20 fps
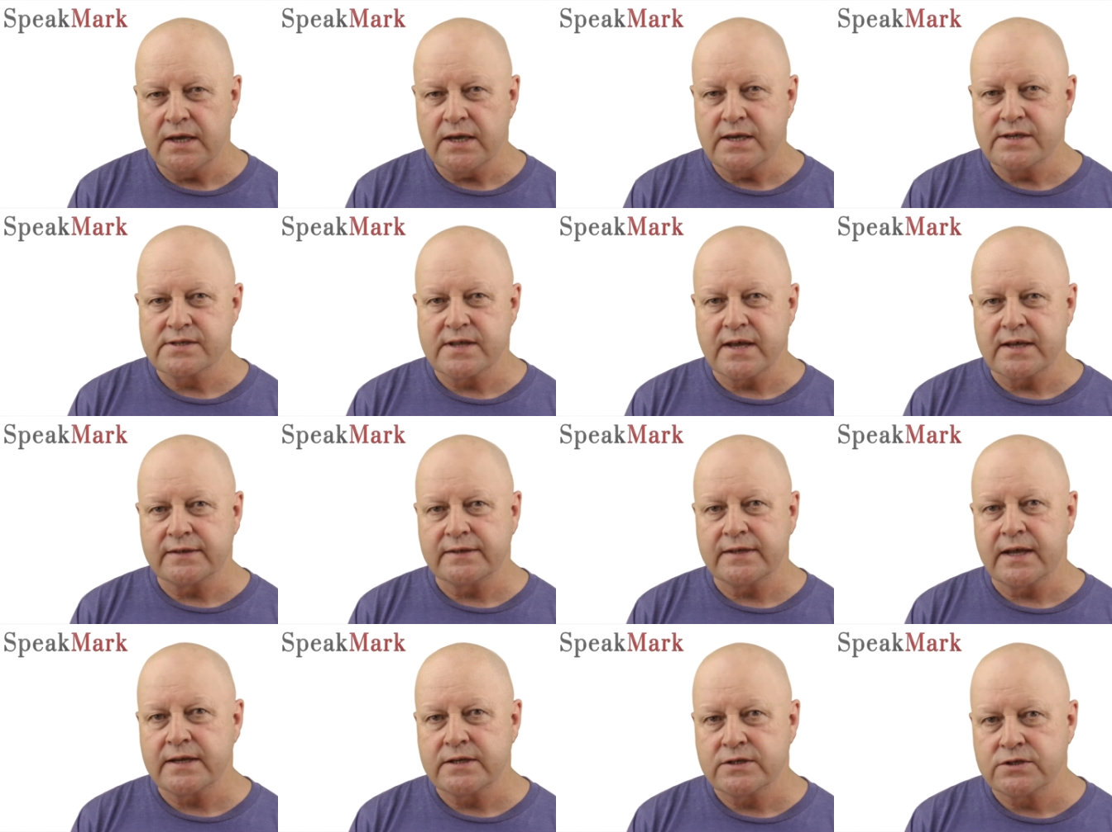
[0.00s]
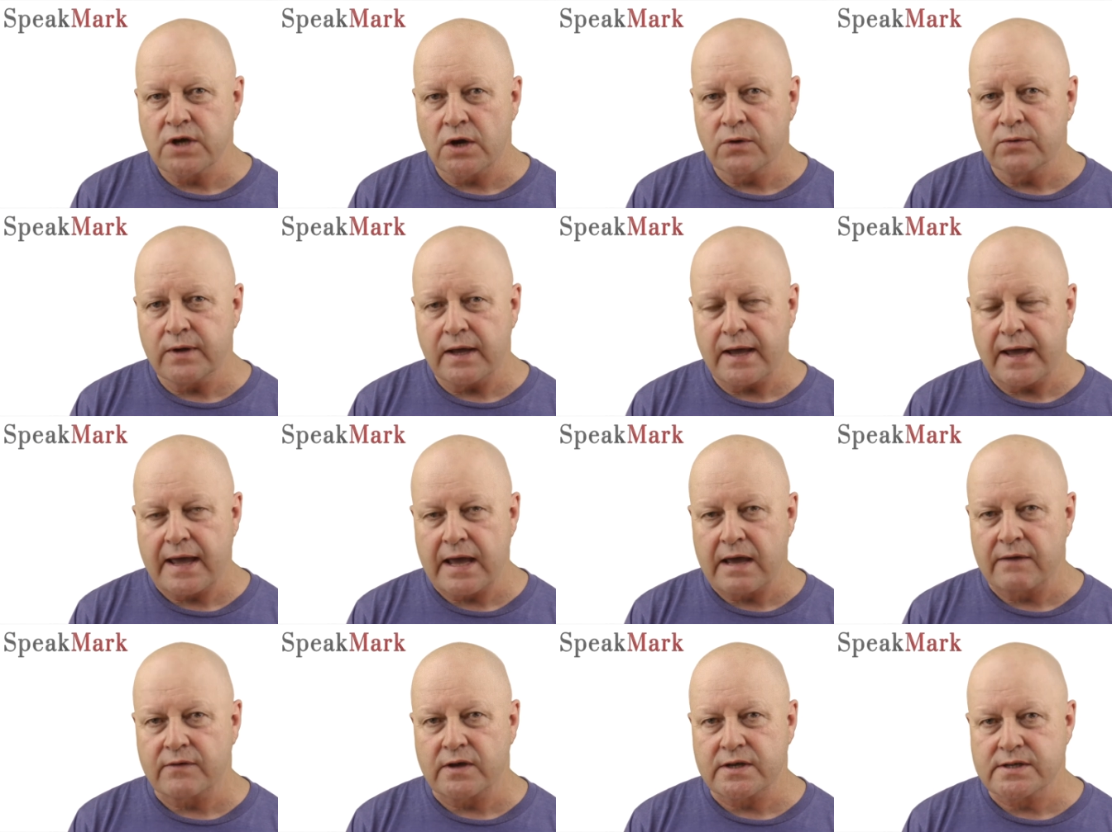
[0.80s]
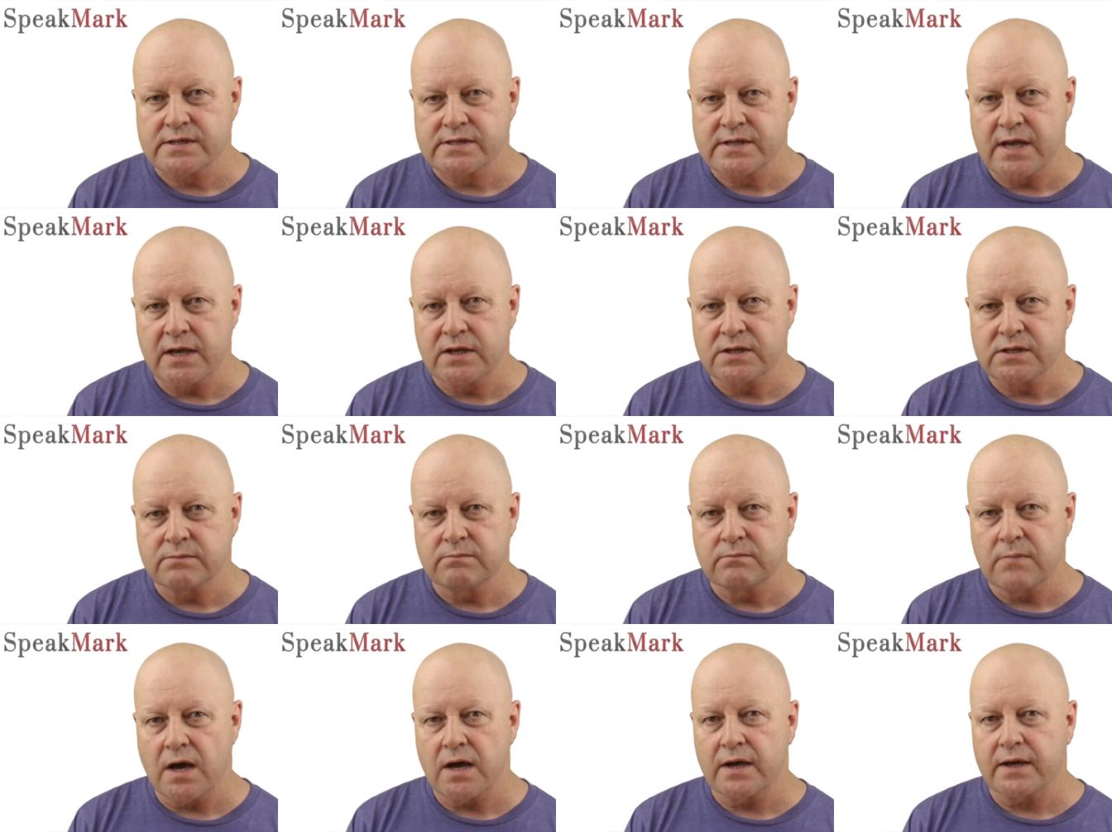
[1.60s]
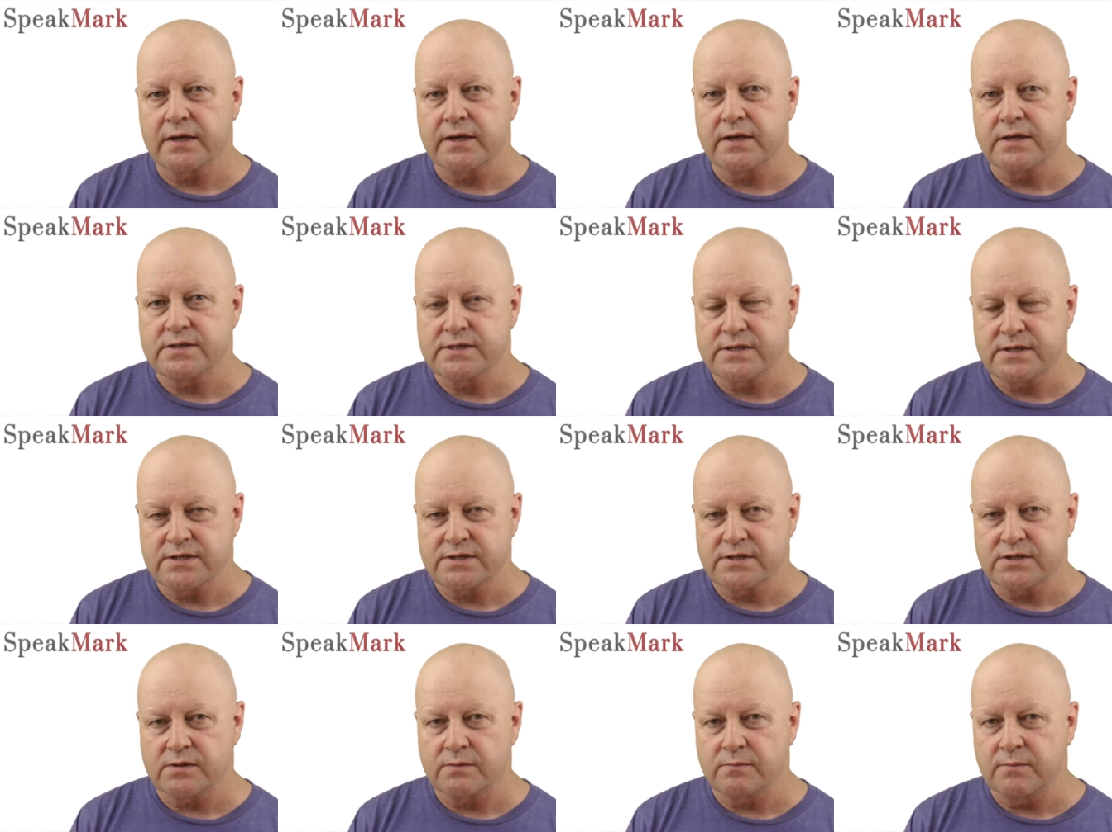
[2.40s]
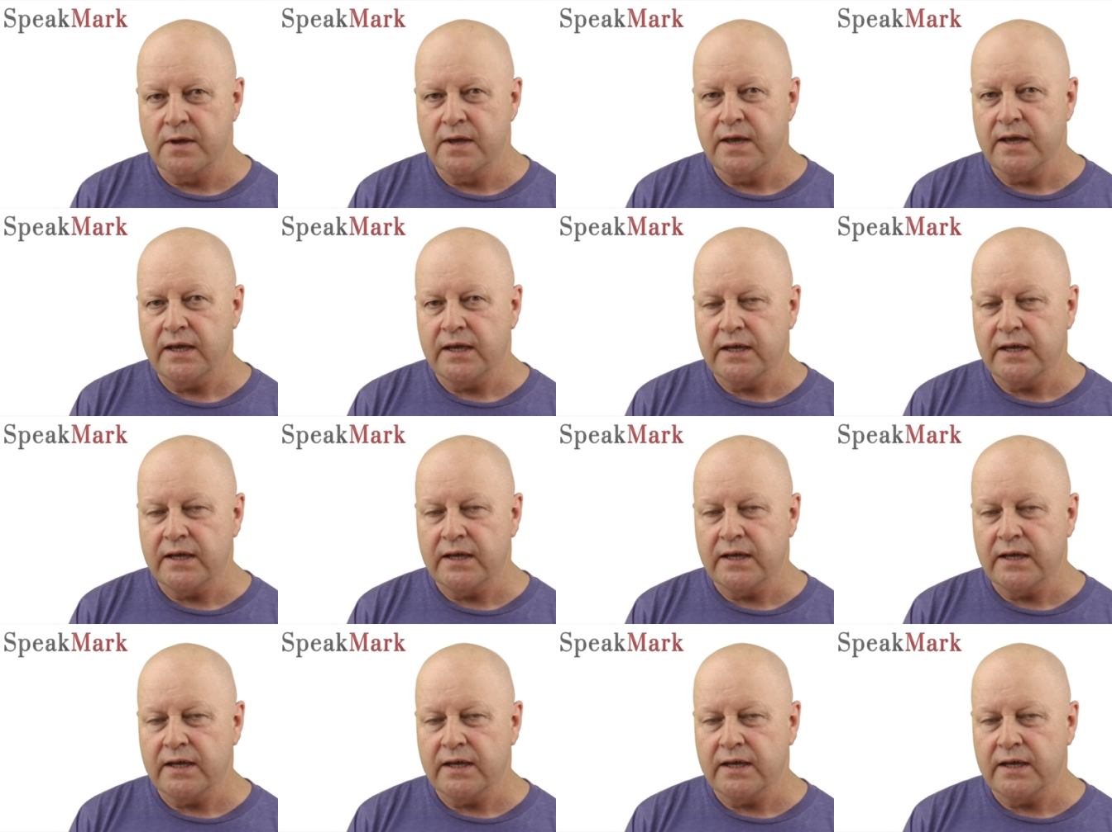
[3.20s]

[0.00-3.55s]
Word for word: is that they don't have a sales and marketing system